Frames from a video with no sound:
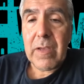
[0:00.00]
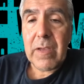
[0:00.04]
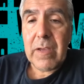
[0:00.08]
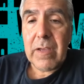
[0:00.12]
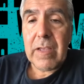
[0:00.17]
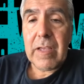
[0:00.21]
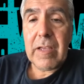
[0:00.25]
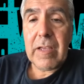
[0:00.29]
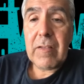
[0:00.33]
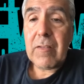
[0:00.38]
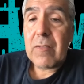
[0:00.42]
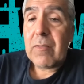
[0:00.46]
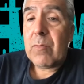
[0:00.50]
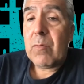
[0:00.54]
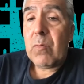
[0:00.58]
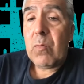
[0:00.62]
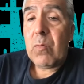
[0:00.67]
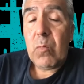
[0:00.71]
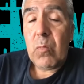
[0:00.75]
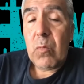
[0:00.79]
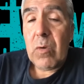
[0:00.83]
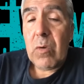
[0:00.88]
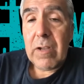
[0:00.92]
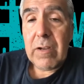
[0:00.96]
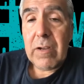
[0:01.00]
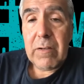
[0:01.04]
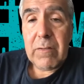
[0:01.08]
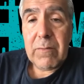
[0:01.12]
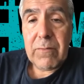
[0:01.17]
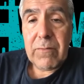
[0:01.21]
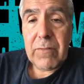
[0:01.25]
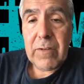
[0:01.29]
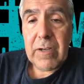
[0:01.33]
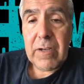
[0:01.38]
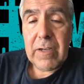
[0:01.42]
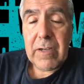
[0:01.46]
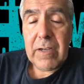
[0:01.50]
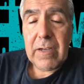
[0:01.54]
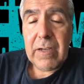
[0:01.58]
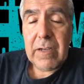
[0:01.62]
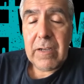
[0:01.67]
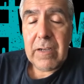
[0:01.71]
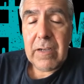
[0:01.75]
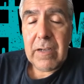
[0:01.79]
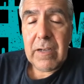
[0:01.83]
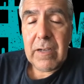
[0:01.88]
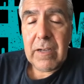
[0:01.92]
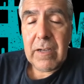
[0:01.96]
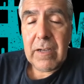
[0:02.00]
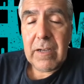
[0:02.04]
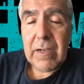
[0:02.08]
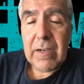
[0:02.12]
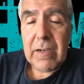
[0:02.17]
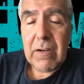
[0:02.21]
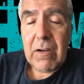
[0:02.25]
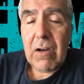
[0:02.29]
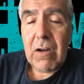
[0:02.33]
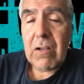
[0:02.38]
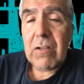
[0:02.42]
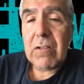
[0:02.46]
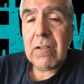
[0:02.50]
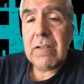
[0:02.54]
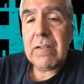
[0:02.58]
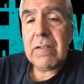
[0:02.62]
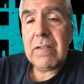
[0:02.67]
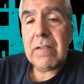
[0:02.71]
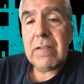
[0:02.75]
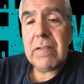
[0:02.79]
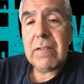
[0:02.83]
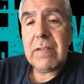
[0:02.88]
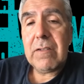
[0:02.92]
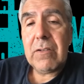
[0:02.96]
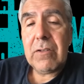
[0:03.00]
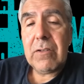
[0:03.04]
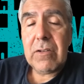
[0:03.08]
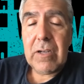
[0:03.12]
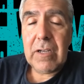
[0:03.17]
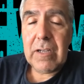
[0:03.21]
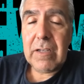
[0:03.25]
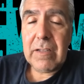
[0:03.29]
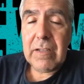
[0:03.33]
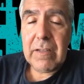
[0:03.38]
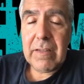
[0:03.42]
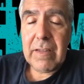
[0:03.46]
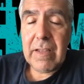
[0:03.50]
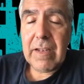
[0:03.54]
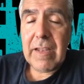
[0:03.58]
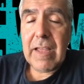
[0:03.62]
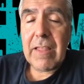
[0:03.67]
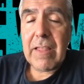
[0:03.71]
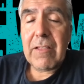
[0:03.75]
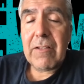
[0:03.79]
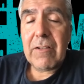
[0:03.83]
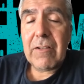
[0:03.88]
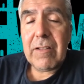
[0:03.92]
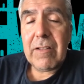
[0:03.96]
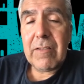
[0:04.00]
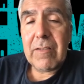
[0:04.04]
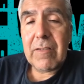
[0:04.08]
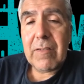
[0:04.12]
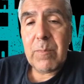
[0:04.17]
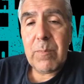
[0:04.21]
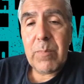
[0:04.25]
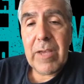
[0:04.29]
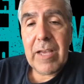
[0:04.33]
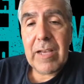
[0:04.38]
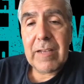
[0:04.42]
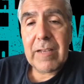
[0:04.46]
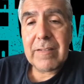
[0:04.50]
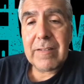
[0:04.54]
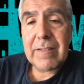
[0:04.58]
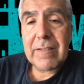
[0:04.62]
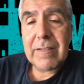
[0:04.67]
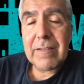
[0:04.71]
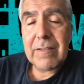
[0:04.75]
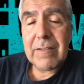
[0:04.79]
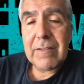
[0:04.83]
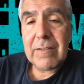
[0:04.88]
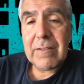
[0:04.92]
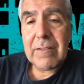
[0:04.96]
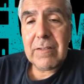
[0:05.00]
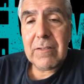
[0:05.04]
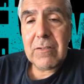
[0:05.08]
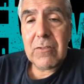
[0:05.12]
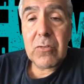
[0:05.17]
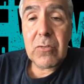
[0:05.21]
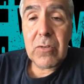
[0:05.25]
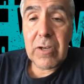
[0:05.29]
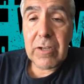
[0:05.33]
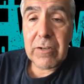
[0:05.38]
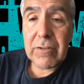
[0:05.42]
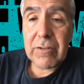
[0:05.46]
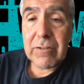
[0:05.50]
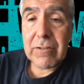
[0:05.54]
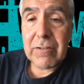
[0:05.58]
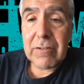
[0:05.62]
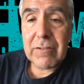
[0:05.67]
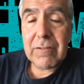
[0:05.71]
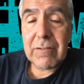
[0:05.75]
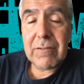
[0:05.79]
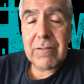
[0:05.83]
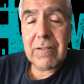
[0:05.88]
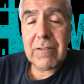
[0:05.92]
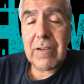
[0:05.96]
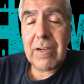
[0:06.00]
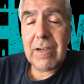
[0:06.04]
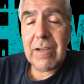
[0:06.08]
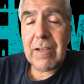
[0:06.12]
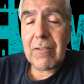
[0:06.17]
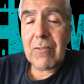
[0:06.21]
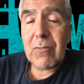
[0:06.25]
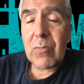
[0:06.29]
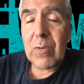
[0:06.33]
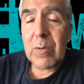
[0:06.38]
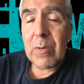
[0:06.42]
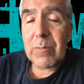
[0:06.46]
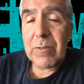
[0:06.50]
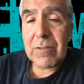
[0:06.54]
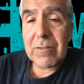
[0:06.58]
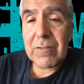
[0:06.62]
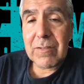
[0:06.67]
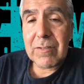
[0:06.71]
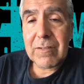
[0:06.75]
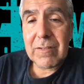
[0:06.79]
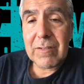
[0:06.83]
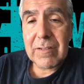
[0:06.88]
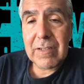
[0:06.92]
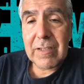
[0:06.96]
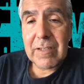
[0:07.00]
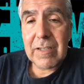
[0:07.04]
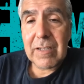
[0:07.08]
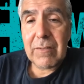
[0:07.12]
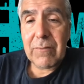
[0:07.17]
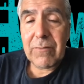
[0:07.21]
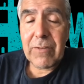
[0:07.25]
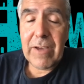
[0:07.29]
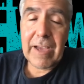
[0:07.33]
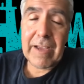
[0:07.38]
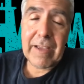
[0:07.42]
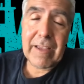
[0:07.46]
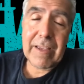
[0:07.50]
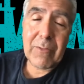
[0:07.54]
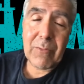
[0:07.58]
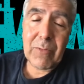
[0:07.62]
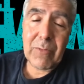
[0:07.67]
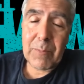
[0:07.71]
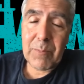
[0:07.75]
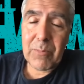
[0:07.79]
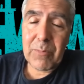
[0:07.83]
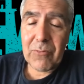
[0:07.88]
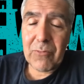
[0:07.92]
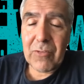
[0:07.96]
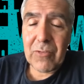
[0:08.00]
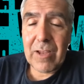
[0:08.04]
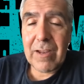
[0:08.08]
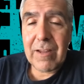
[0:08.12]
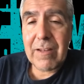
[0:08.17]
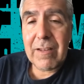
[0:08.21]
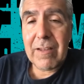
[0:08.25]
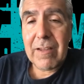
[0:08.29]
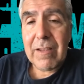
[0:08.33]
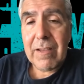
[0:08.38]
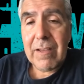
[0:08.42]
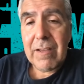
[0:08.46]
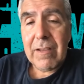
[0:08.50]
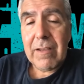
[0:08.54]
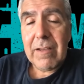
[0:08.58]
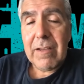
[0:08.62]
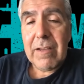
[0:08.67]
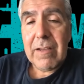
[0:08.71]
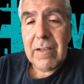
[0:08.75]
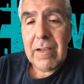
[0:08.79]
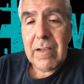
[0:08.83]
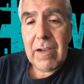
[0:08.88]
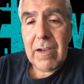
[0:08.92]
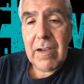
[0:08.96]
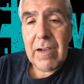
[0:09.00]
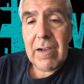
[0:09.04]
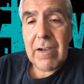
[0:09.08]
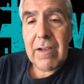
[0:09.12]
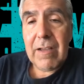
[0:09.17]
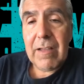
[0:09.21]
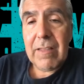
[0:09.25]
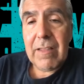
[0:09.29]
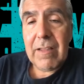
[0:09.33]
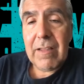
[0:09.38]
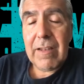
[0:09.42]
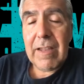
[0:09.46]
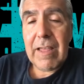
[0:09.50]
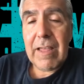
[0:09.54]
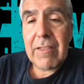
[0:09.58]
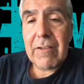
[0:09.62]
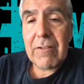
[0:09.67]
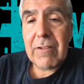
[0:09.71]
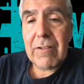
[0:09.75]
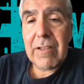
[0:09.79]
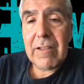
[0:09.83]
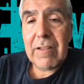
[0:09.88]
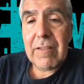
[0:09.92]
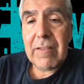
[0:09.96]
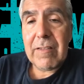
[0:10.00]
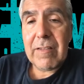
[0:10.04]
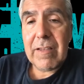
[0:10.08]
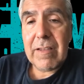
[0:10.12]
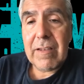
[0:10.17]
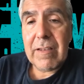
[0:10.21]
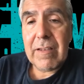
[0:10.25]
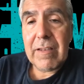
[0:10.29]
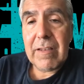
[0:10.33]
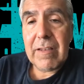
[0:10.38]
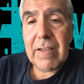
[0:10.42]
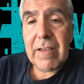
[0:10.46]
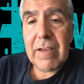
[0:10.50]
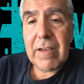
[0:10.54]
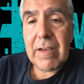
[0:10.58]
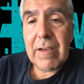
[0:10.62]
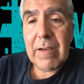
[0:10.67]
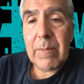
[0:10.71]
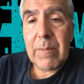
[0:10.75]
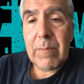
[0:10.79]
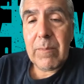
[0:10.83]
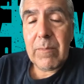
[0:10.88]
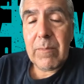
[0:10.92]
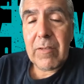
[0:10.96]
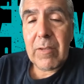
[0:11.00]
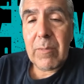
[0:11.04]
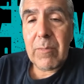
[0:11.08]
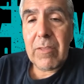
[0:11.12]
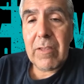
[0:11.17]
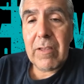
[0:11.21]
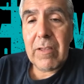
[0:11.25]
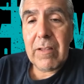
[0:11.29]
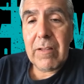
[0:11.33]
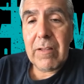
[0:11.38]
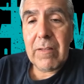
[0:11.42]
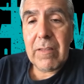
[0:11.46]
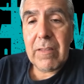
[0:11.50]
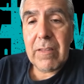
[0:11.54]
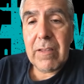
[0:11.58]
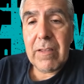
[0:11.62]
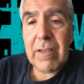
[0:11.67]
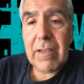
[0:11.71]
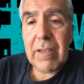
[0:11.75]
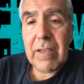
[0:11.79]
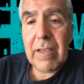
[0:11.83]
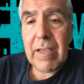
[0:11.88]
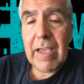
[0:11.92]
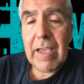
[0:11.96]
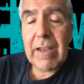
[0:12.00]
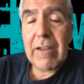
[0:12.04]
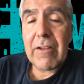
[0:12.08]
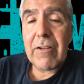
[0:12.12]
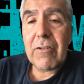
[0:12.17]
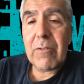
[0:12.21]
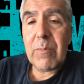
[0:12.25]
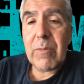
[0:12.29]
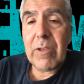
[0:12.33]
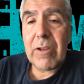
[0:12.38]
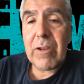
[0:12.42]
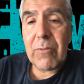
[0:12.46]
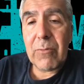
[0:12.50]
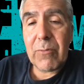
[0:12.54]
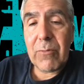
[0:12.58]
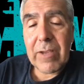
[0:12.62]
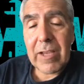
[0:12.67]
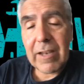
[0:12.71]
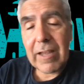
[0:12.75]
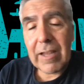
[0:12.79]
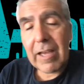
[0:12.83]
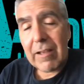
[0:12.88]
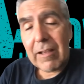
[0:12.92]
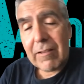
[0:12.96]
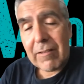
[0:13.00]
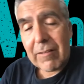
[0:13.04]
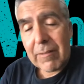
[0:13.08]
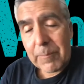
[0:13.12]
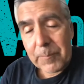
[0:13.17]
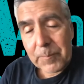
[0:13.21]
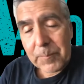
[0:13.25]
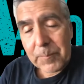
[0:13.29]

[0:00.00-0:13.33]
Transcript: He's one of uh, uh, Holland's or uh, the Netherlands' best 200 uh, swimmers. He, in fact, he represented uh, the Netherlands in um, some of the the 800 meter relays.